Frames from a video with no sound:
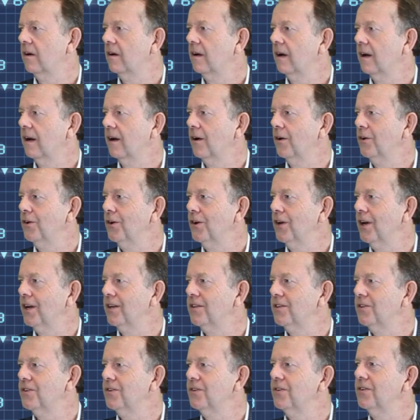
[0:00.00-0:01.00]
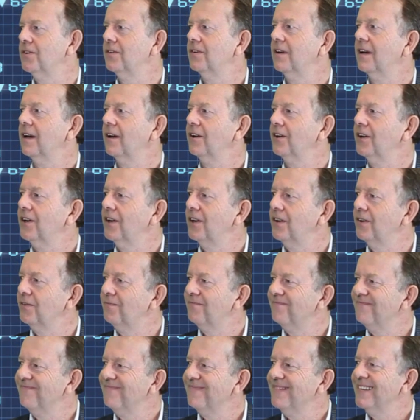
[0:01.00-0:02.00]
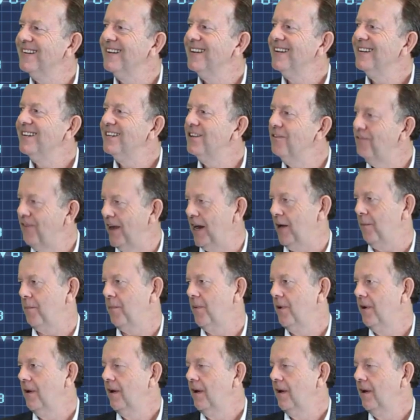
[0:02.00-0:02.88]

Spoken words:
How are you going to develop?